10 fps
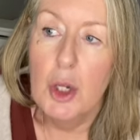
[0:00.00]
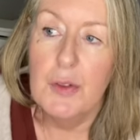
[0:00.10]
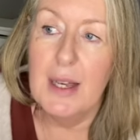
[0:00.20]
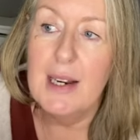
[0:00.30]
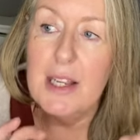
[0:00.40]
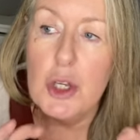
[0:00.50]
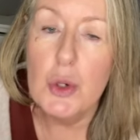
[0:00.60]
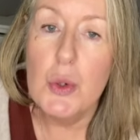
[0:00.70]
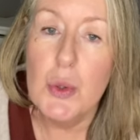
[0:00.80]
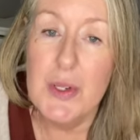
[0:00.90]
They'll
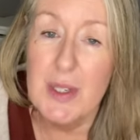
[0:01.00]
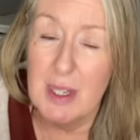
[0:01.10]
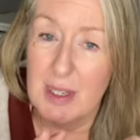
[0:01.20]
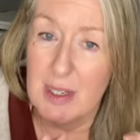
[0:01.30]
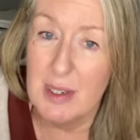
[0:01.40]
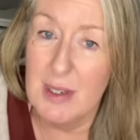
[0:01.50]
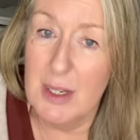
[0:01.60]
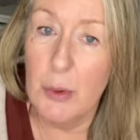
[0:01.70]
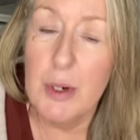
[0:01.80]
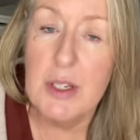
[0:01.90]
use this
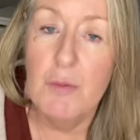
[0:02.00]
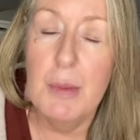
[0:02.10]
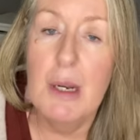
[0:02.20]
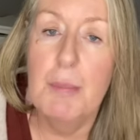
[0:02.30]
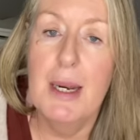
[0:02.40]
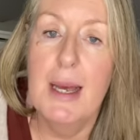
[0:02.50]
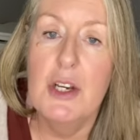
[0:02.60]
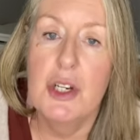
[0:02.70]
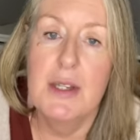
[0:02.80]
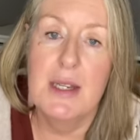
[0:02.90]
series of
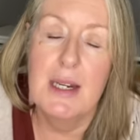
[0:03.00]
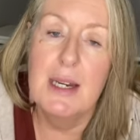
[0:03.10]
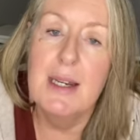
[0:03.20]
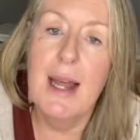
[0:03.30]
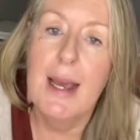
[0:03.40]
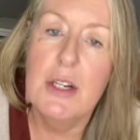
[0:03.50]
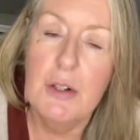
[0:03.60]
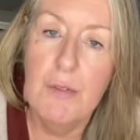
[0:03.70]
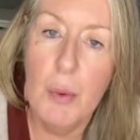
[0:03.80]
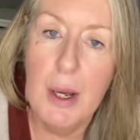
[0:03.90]
manipulations in a
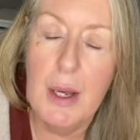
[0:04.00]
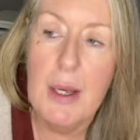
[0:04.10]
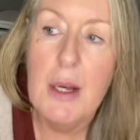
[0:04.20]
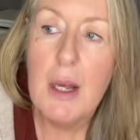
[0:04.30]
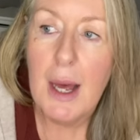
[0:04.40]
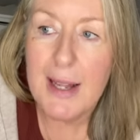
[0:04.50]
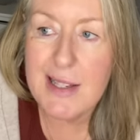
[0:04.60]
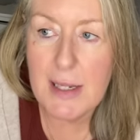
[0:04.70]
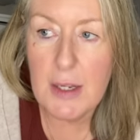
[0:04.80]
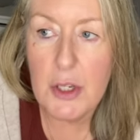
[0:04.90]
negative way and
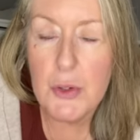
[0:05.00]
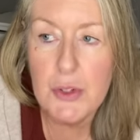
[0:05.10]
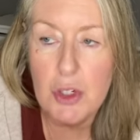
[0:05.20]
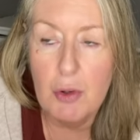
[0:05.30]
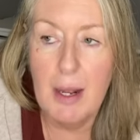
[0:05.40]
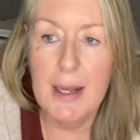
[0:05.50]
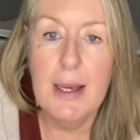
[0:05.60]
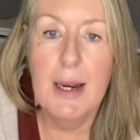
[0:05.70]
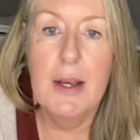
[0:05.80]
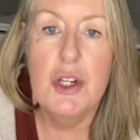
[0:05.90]
say use the
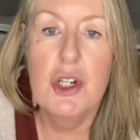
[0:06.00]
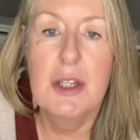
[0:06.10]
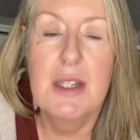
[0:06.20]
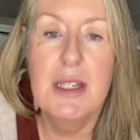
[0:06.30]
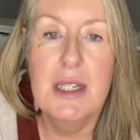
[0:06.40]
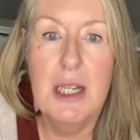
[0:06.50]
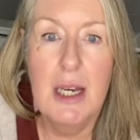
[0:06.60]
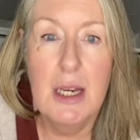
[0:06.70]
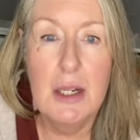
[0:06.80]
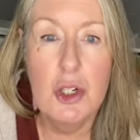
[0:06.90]
triangulation at this
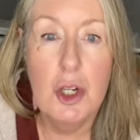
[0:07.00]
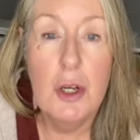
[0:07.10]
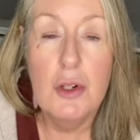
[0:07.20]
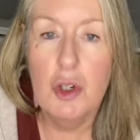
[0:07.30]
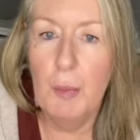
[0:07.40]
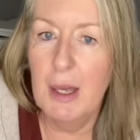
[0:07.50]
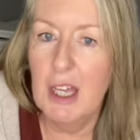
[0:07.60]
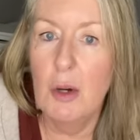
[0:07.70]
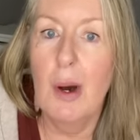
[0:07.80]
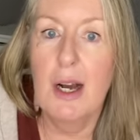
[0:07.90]
stage to make
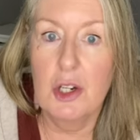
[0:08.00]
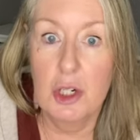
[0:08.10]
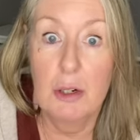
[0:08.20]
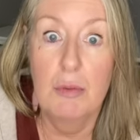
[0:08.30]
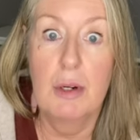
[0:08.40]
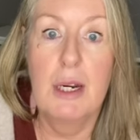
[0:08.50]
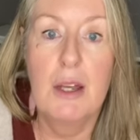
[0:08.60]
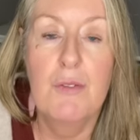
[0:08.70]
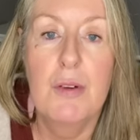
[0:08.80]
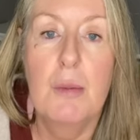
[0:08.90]
you actually really
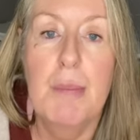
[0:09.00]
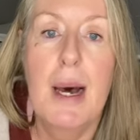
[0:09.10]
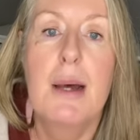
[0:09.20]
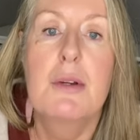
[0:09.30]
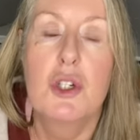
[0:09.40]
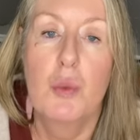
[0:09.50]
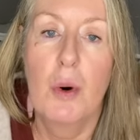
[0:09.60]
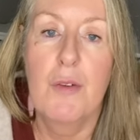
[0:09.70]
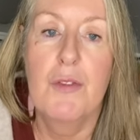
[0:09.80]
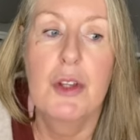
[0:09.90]
feel bad to
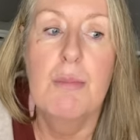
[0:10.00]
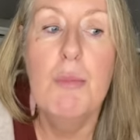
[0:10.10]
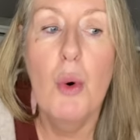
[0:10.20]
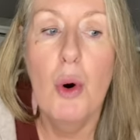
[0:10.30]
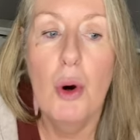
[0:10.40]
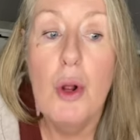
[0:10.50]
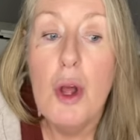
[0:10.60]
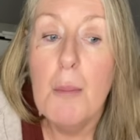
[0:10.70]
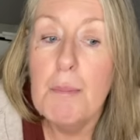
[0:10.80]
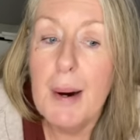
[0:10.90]
work for them more
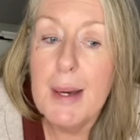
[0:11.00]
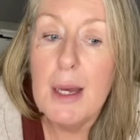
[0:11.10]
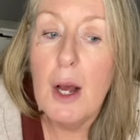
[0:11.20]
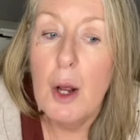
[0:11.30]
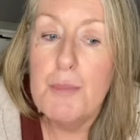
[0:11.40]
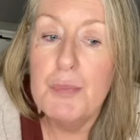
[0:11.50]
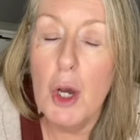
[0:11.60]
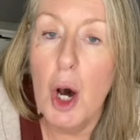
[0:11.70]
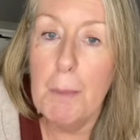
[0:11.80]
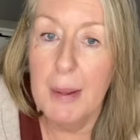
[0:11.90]
by
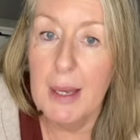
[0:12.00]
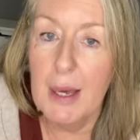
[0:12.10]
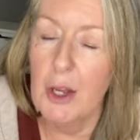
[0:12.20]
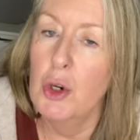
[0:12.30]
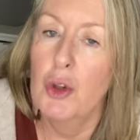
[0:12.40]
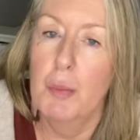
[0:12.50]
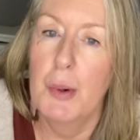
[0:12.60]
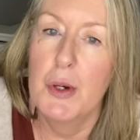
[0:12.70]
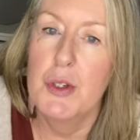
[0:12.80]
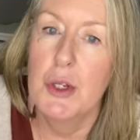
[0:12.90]
upping another
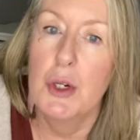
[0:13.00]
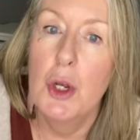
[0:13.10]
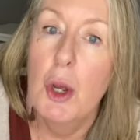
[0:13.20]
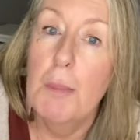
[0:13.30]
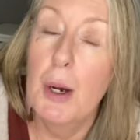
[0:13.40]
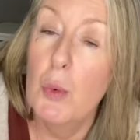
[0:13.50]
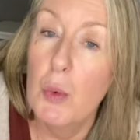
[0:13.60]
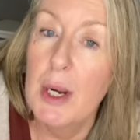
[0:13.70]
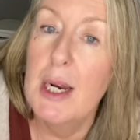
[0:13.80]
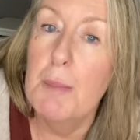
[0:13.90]
person, by
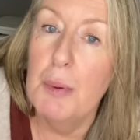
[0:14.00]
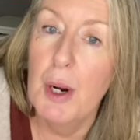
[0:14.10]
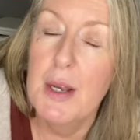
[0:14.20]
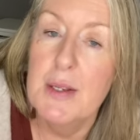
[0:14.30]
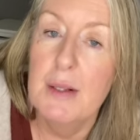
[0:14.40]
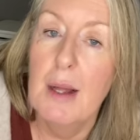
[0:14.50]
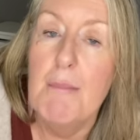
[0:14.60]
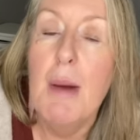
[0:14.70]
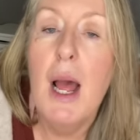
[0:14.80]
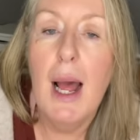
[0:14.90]
really praising
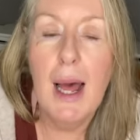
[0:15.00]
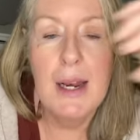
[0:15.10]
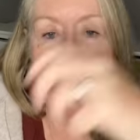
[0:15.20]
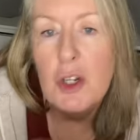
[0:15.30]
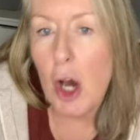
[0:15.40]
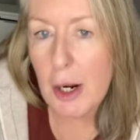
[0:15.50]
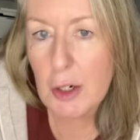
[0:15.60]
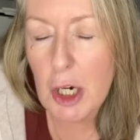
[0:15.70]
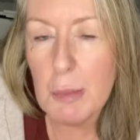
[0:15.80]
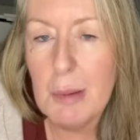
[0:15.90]
them and not
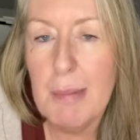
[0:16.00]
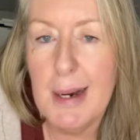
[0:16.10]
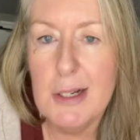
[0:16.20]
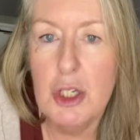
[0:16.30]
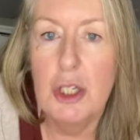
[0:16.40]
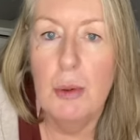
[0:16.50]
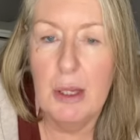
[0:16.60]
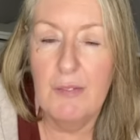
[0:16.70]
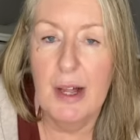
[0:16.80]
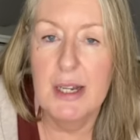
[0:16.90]
coming back to you with the
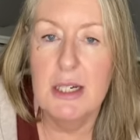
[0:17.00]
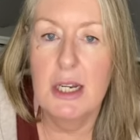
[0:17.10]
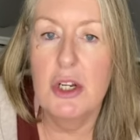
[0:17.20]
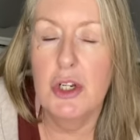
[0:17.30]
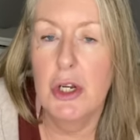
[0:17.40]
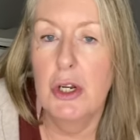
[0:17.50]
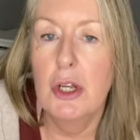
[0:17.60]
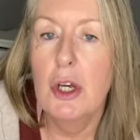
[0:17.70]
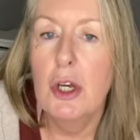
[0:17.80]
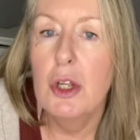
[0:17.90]
validation
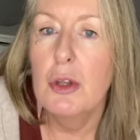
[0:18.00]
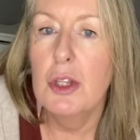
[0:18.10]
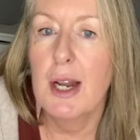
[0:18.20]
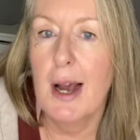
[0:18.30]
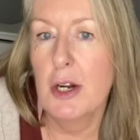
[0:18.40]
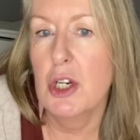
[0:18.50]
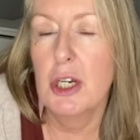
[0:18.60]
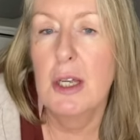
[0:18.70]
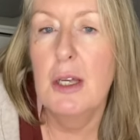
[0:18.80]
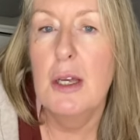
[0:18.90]
that
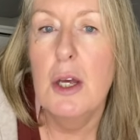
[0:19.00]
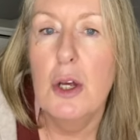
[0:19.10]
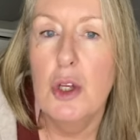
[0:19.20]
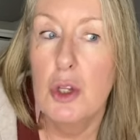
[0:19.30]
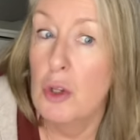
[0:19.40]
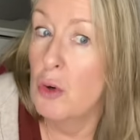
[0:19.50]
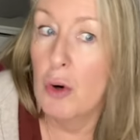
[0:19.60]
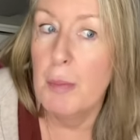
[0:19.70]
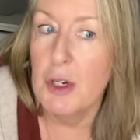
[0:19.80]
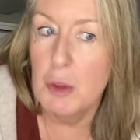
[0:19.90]
actually you're
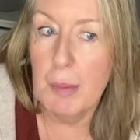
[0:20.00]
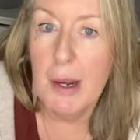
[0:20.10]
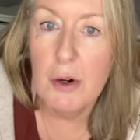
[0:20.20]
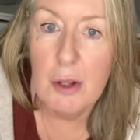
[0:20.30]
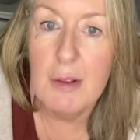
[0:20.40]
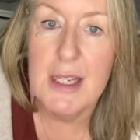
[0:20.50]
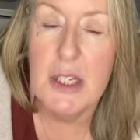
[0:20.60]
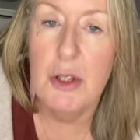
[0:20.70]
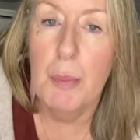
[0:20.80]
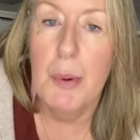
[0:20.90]
much better than this
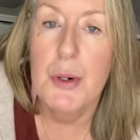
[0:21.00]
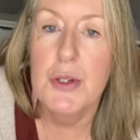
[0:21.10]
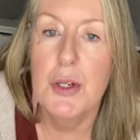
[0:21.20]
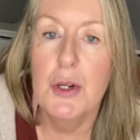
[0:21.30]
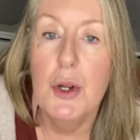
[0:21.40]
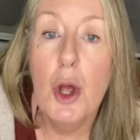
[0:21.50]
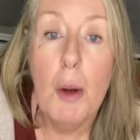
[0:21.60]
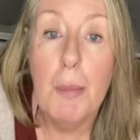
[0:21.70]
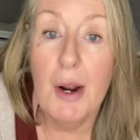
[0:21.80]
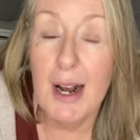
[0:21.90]
other person,
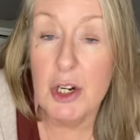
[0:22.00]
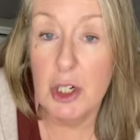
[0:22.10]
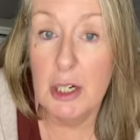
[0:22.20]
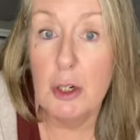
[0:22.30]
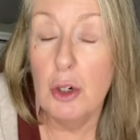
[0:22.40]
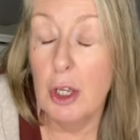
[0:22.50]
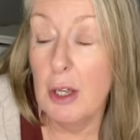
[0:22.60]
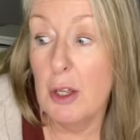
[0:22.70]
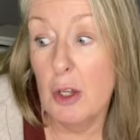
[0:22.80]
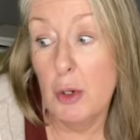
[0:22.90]
but actually looking
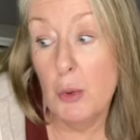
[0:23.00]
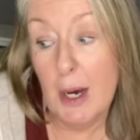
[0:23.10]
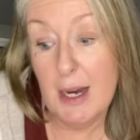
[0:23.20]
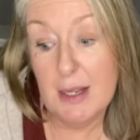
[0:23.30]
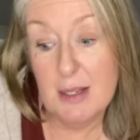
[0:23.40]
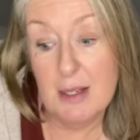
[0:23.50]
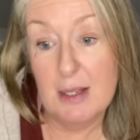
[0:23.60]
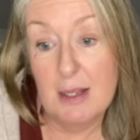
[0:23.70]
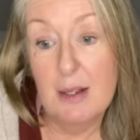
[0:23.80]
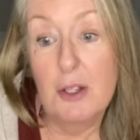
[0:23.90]
at you
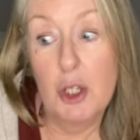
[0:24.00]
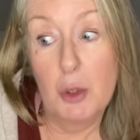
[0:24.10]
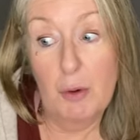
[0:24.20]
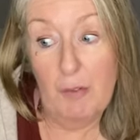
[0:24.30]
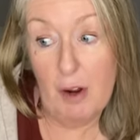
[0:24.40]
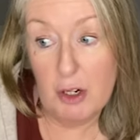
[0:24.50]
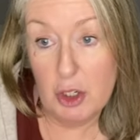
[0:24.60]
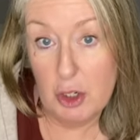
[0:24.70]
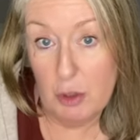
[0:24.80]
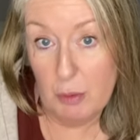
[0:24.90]
as you have a lot
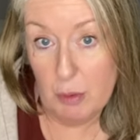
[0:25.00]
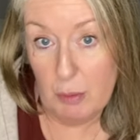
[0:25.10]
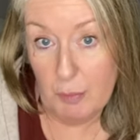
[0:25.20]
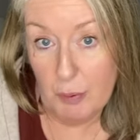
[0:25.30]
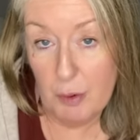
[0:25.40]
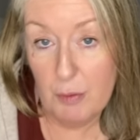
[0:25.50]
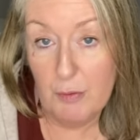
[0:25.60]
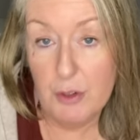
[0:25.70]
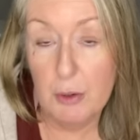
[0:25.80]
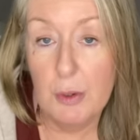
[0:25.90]
to do to
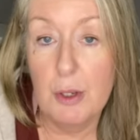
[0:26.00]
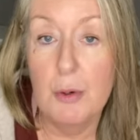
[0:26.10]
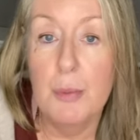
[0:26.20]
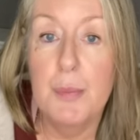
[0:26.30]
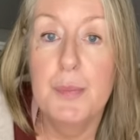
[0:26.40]
improve, don't you?